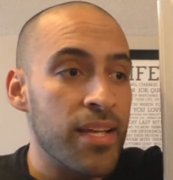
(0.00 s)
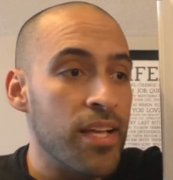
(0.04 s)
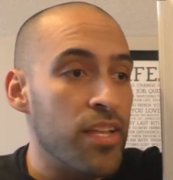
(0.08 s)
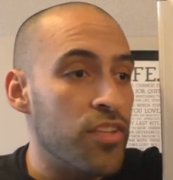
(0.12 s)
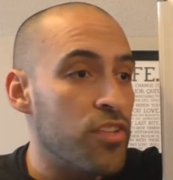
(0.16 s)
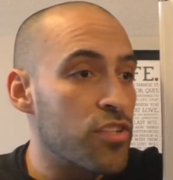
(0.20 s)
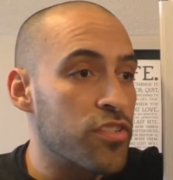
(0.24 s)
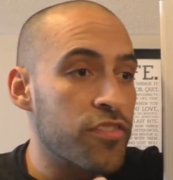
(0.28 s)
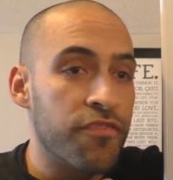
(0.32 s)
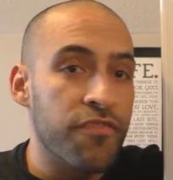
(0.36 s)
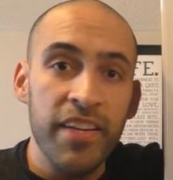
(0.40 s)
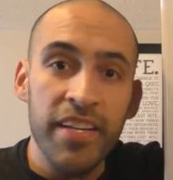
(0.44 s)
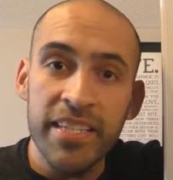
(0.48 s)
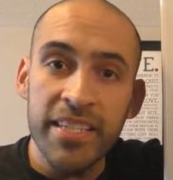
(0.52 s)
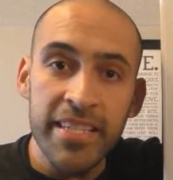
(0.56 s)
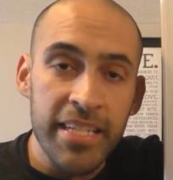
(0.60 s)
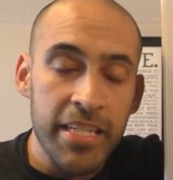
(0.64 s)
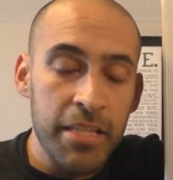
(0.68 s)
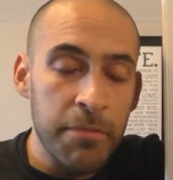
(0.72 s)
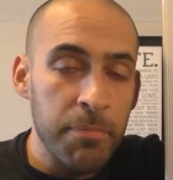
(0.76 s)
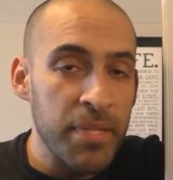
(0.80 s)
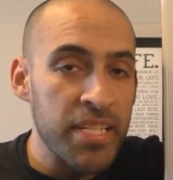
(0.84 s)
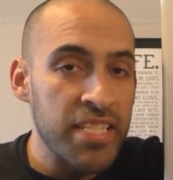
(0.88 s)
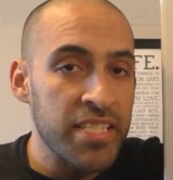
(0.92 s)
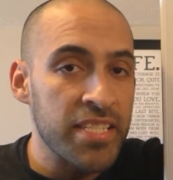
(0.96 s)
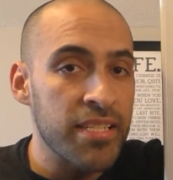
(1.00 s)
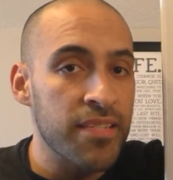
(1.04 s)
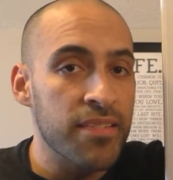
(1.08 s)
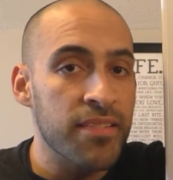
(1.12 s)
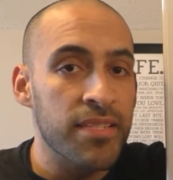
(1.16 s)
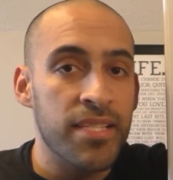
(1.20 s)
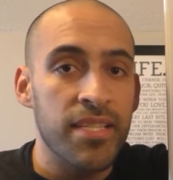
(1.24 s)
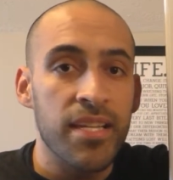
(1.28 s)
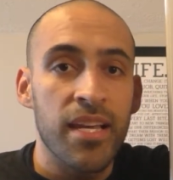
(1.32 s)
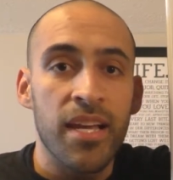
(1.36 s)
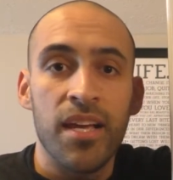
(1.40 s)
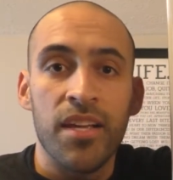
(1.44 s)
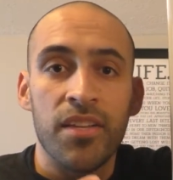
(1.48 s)
there's fixed
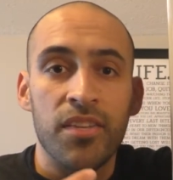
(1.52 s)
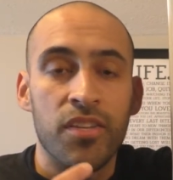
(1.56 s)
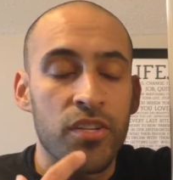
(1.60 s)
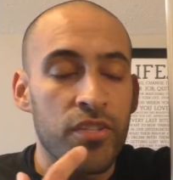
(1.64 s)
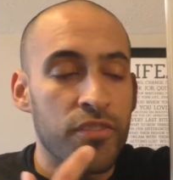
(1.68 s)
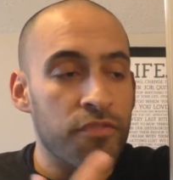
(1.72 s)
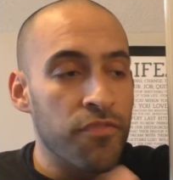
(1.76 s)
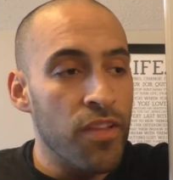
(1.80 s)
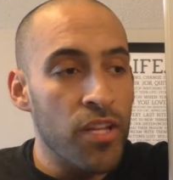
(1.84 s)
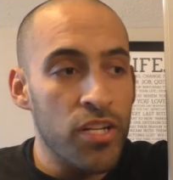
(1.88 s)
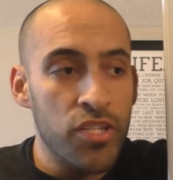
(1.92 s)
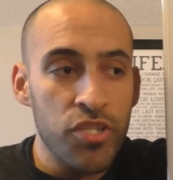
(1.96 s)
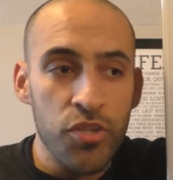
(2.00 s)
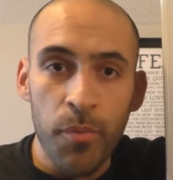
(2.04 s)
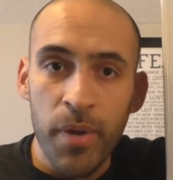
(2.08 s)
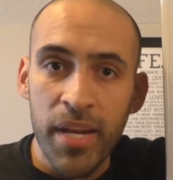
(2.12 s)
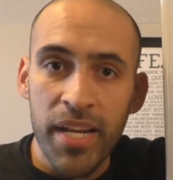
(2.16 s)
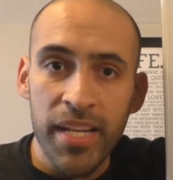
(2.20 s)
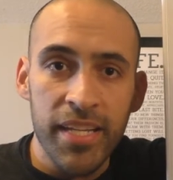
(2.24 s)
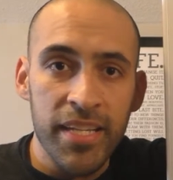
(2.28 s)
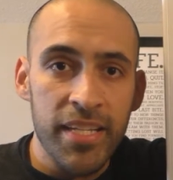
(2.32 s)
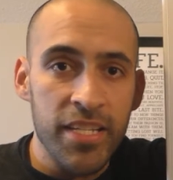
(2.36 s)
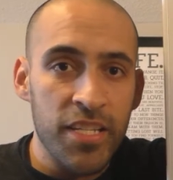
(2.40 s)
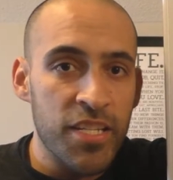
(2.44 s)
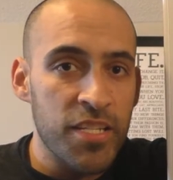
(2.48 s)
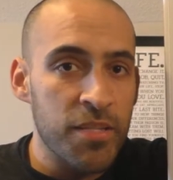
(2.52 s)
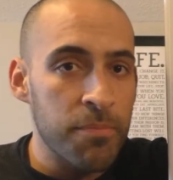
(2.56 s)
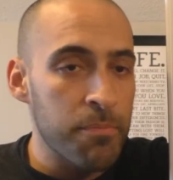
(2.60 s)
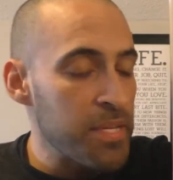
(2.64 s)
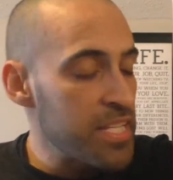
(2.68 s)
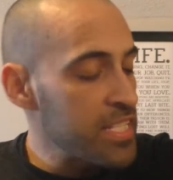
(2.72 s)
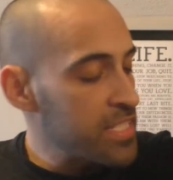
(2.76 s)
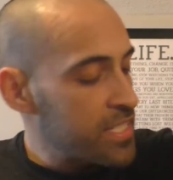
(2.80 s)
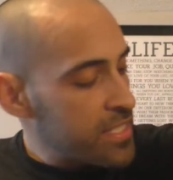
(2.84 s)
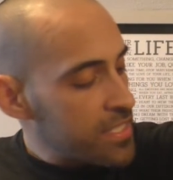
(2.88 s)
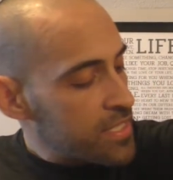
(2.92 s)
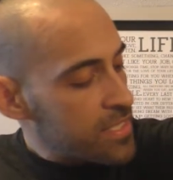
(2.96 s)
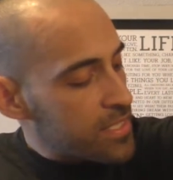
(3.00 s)
expenses, there's fluctuating
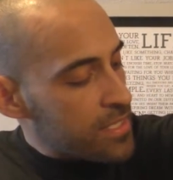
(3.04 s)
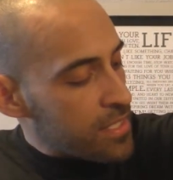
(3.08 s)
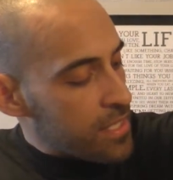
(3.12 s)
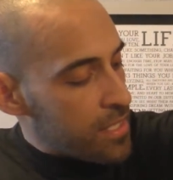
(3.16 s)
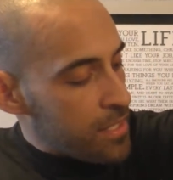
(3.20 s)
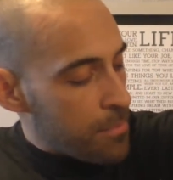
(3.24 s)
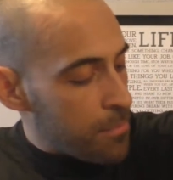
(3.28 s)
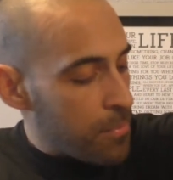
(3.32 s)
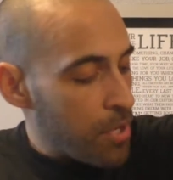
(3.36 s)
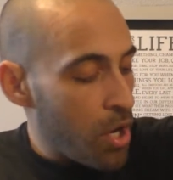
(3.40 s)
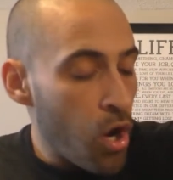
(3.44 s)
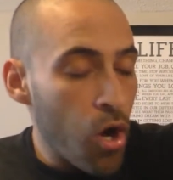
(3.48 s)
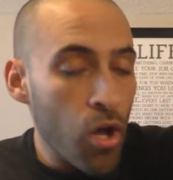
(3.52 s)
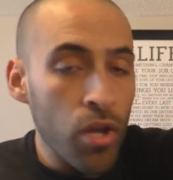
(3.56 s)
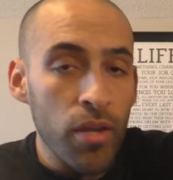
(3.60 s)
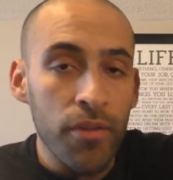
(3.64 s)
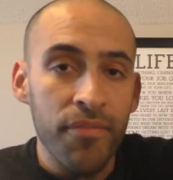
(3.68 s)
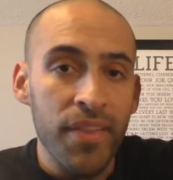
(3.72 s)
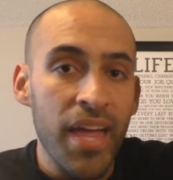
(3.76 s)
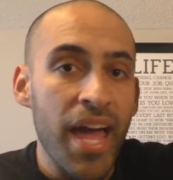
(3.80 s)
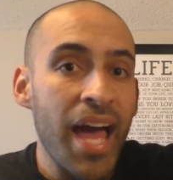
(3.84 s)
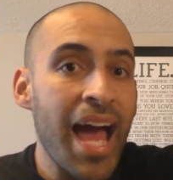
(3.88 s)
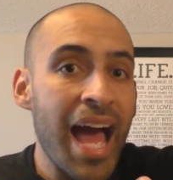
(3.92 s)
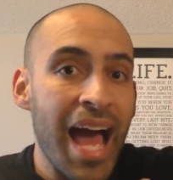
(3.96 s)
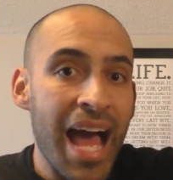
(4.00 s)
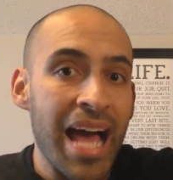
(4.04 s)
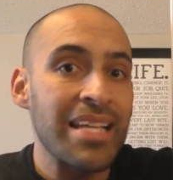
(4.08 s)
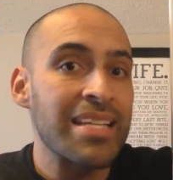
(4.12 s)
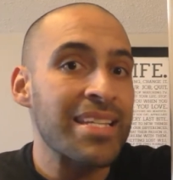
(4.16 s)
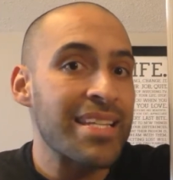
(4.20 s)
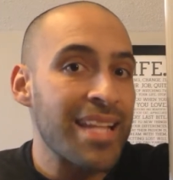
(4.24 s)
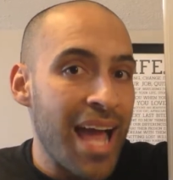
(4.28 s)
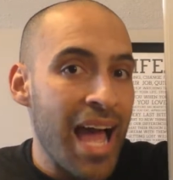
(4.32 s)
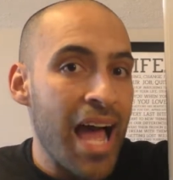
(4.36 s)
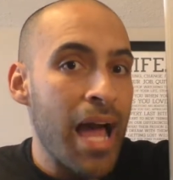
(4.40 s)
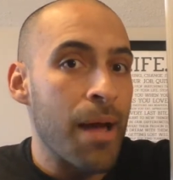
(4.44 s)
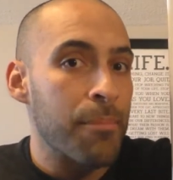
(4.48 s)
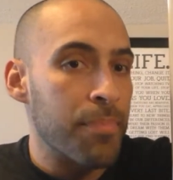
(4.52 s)
expenses, but all of that has to
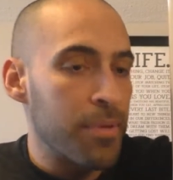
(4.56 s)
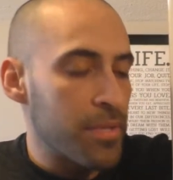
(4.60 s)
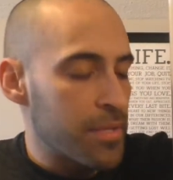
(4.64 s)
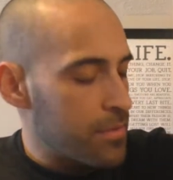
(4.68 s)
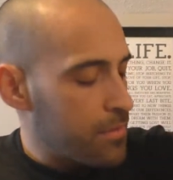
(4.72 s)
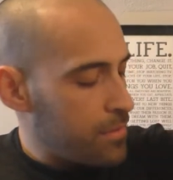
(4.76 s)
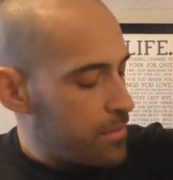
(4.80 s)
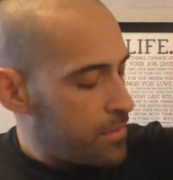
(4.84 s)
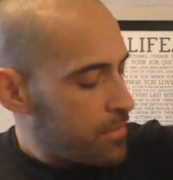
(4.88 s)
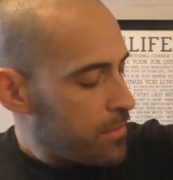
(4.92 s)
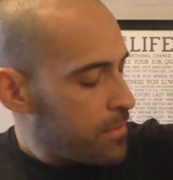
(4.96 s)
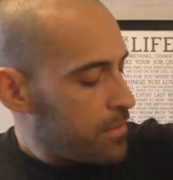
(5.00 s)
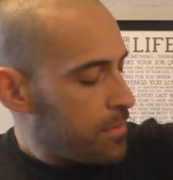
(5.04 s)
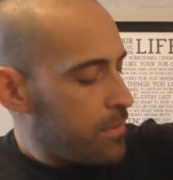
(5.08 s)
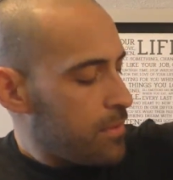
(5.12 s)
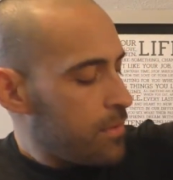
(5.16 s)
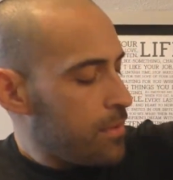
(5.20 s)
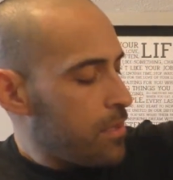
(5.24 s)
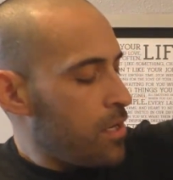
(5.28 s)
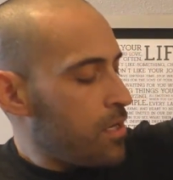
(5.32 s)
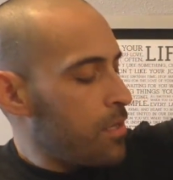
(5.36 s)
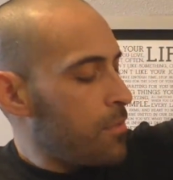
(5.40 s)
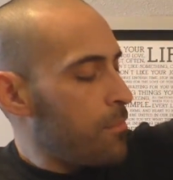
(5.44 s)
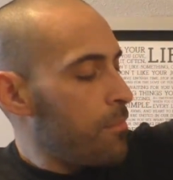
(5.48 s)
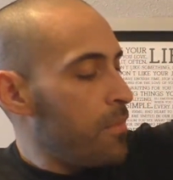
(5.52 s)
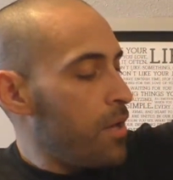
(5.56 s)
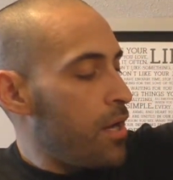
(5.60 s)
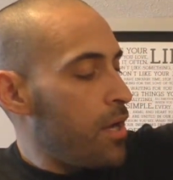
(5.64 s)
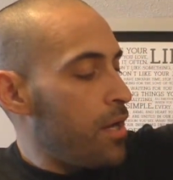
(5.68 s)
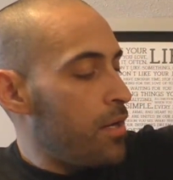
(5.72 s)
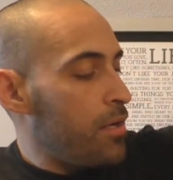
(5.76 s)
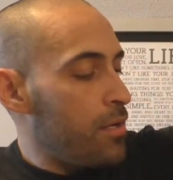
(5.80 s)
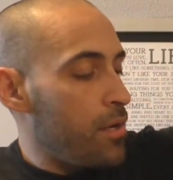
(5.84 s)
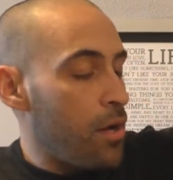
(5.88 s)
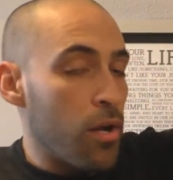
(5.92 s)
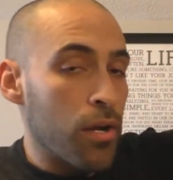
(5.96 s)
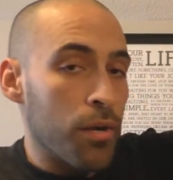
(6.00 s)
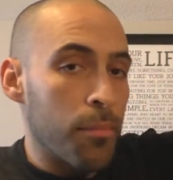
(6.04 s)
happen on
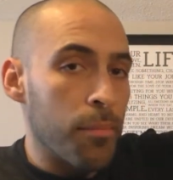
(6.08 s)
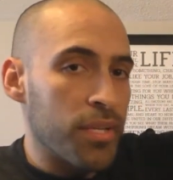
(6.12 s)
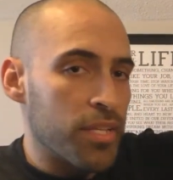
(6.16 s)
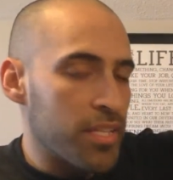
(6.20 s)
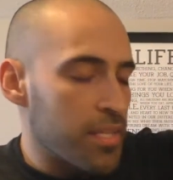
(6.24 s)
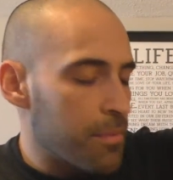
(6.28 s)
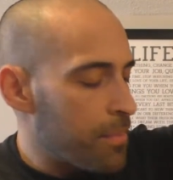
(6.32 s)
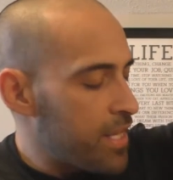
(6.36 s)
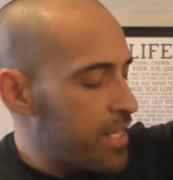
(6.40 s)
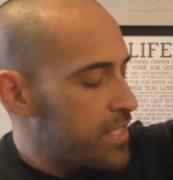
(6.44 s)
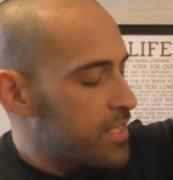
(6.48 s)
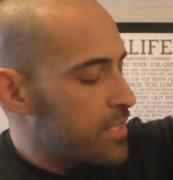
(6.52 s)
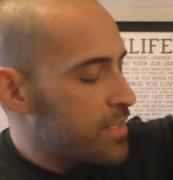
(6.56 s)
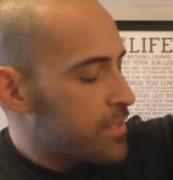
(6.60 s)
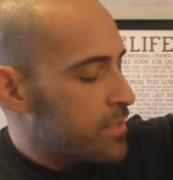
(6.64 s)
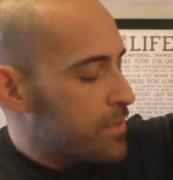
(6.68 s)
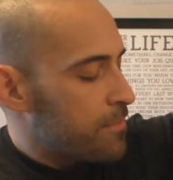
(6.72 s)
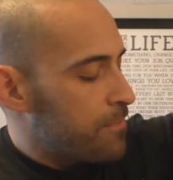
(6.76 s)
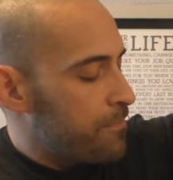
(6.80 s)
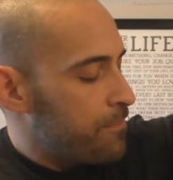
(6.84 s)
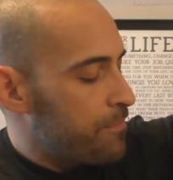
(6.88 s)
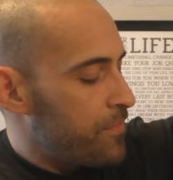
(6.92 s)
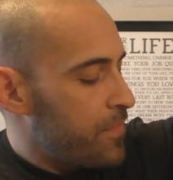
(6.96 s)
a monthly basis.